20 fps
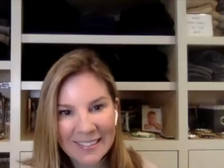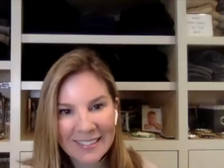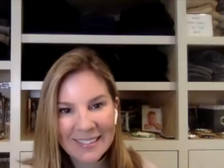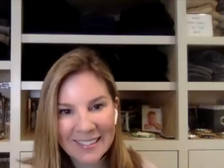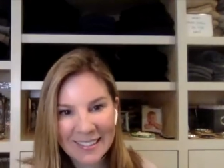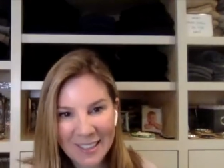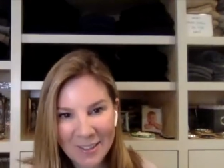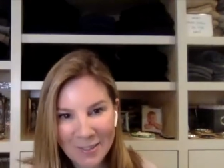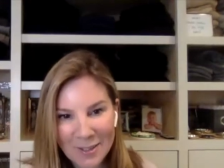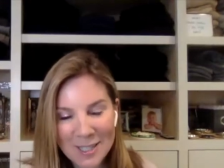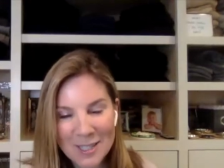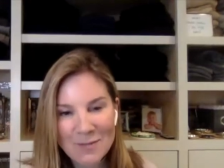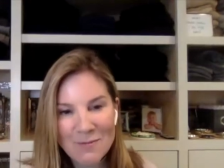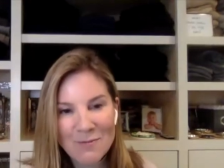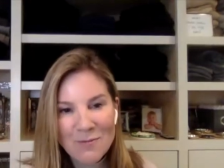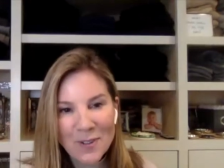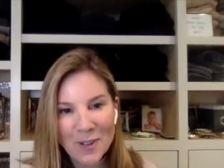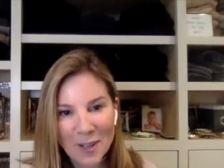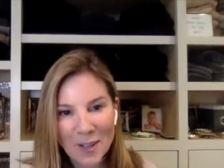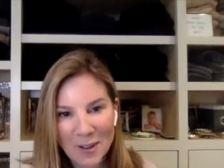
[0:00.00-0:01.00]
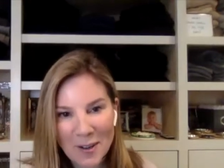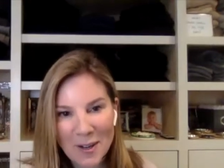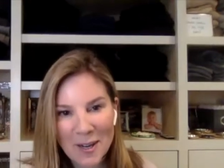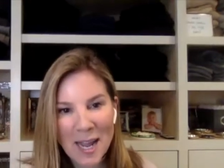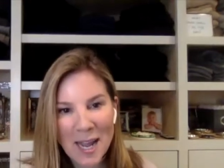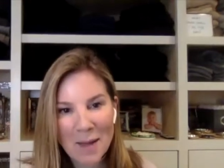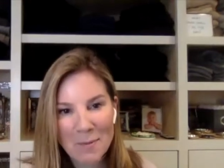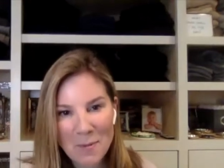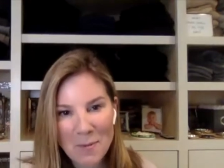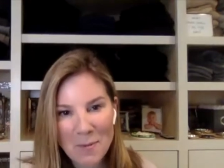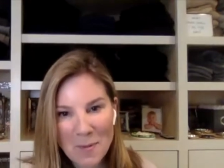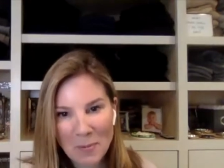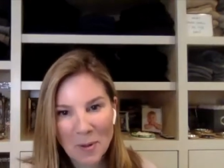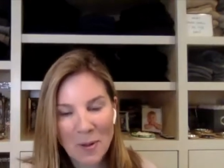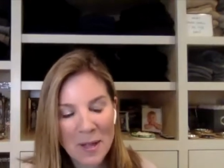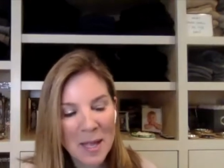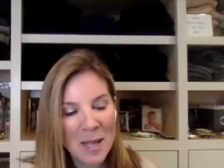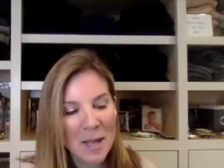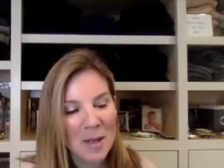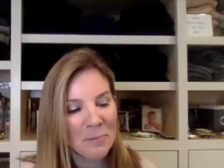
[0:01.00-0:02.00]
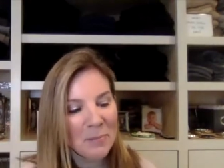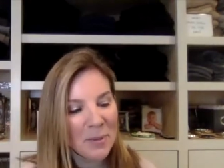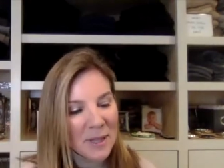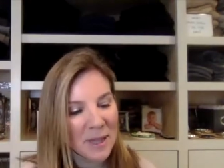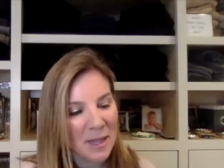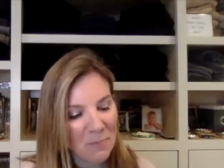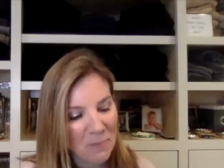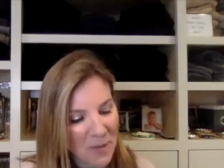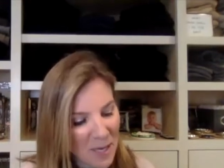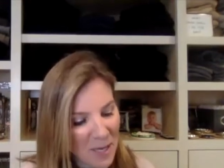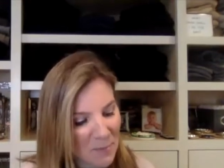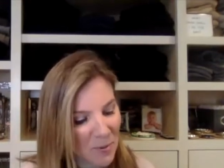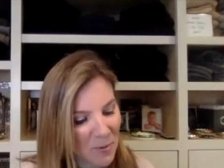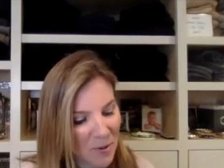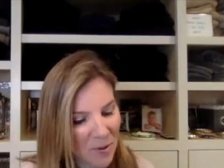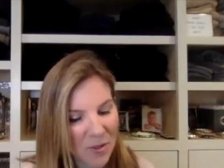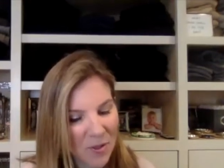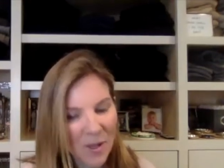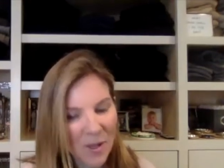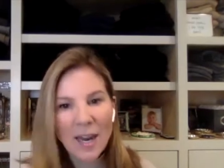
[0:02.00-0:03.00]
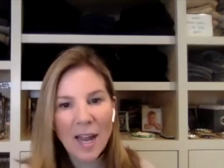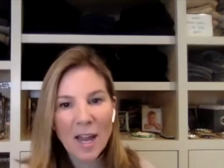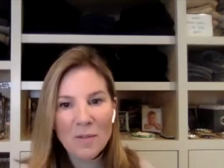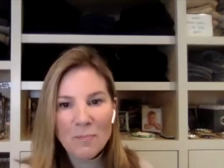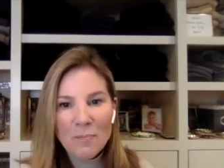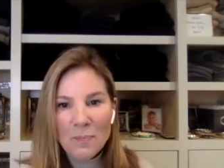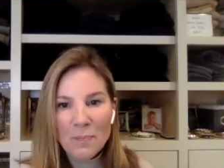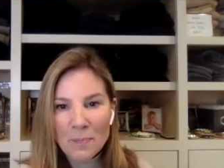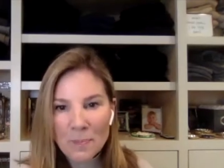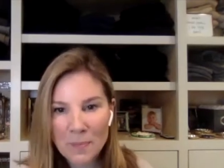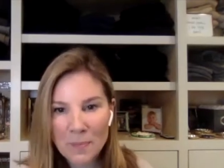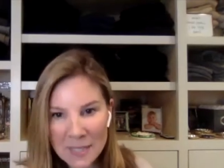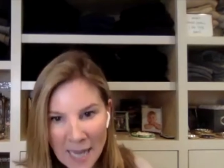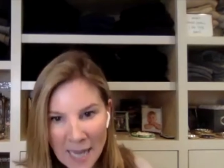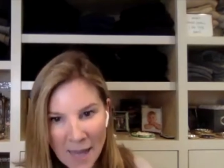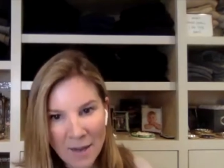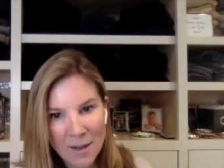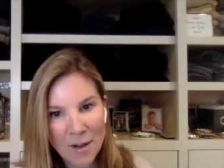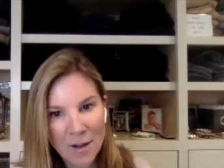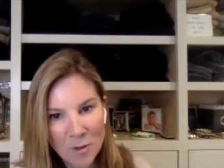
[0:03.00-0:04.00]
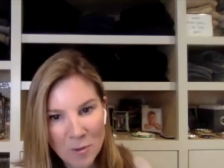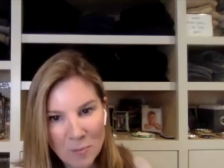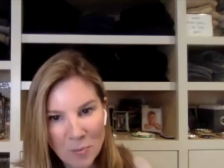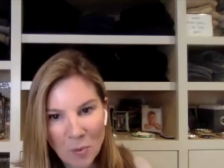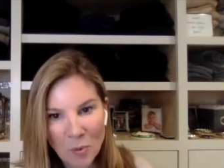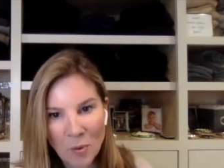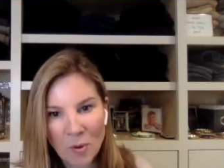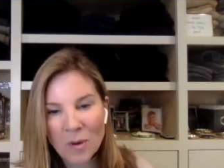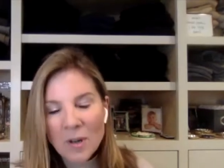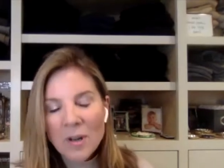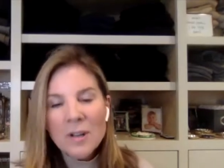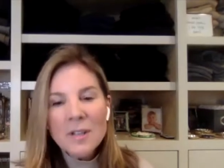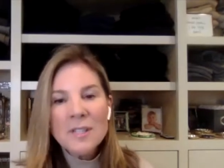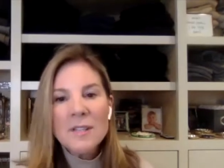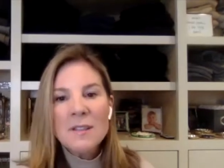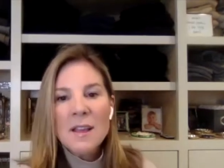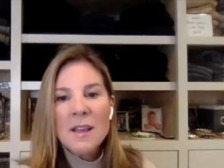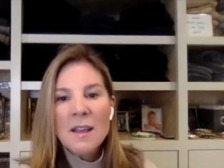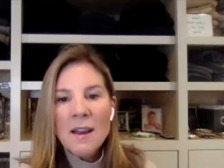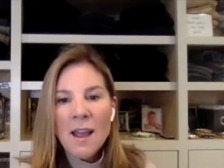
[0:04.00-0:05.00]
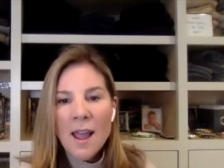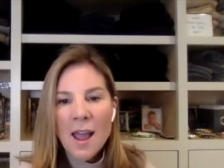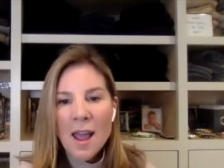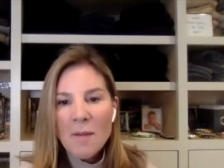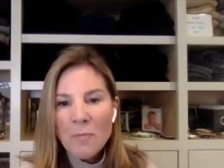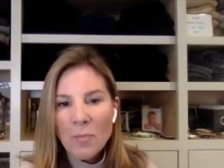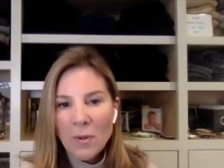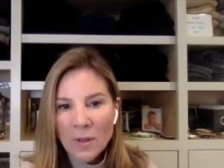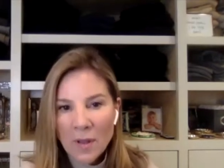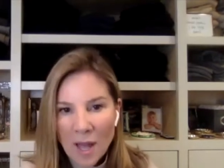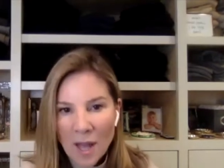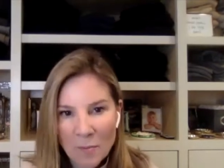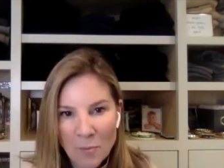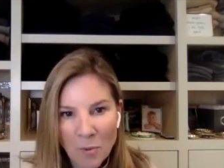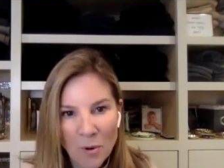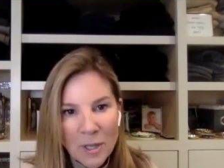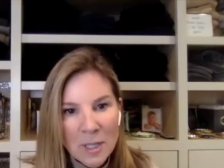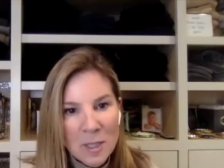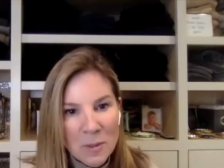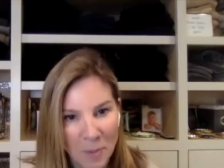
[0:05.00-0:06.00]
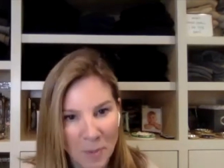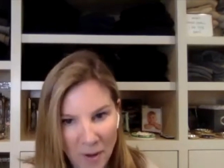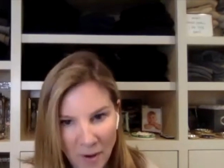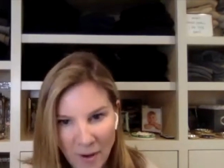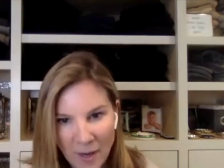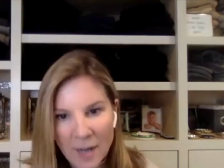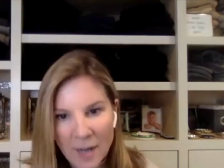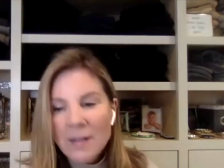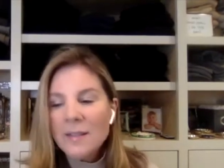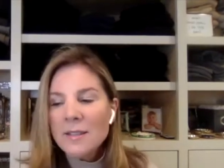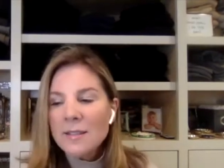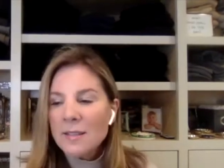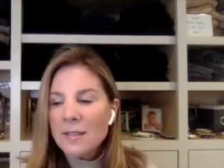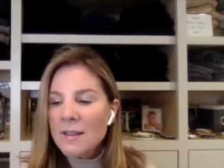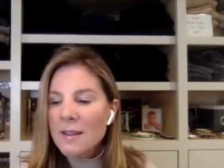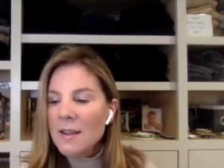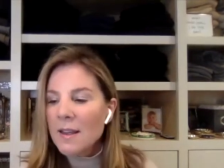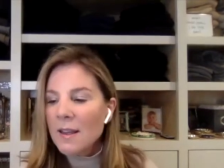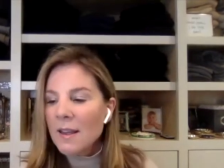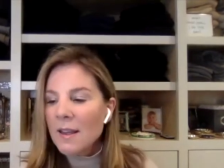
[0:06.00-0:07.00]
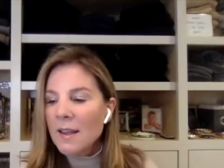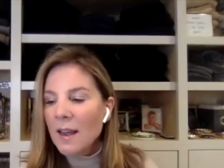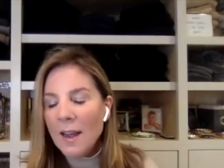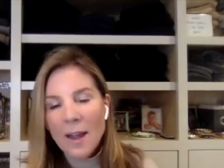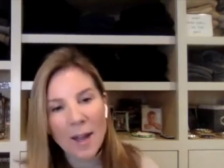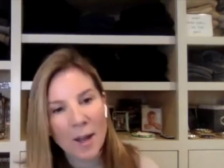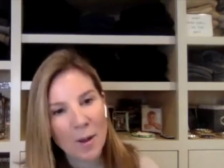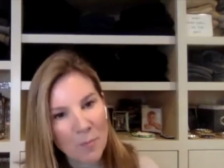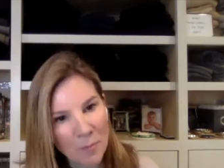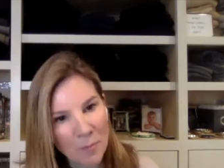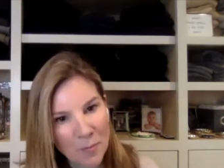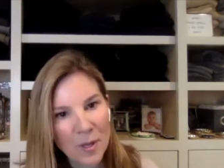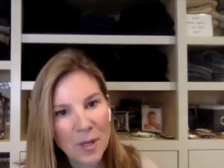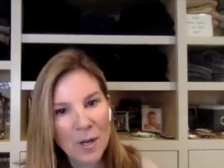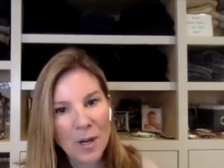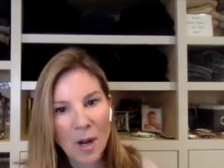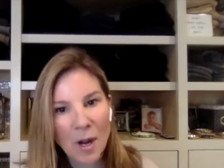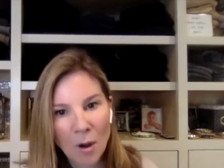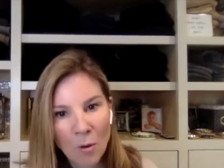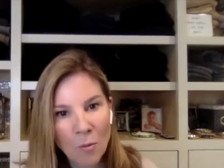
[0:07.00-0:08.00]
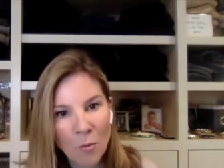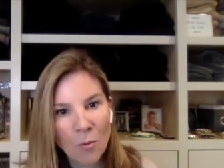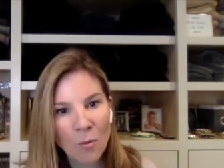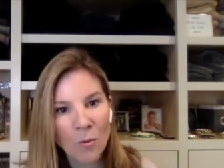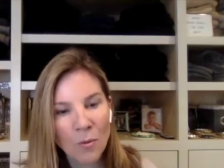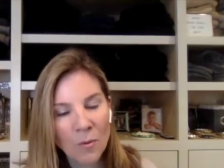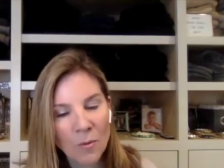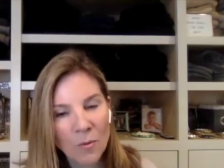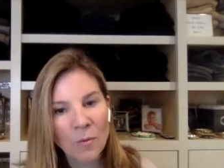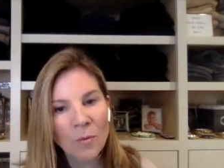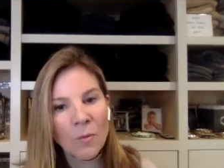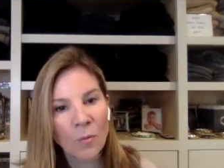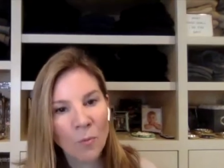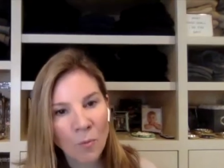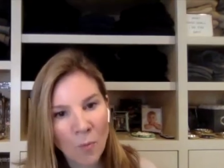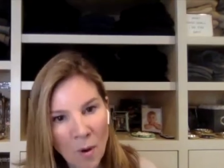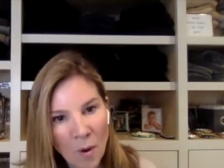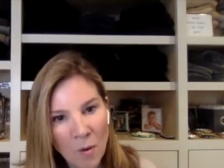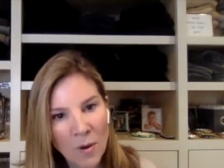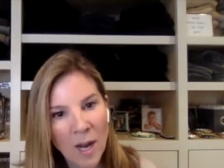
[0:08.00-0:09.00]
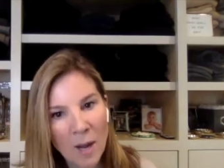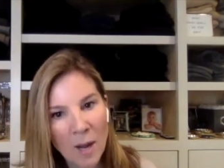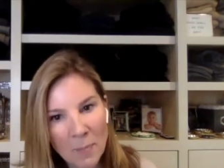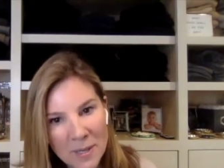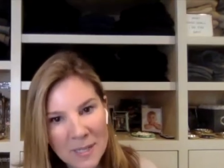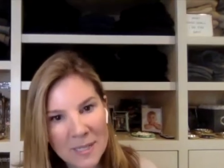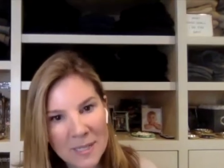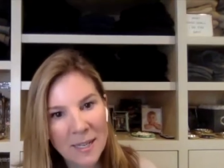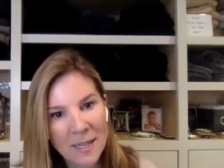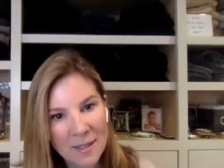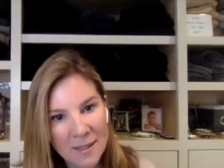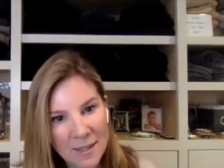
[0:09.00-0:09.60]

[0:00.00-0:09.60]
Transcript: Yeah. There were some very unhappy people, but the people that had sat on other boards and that had a lot of board experience, um, you know, woke up and said,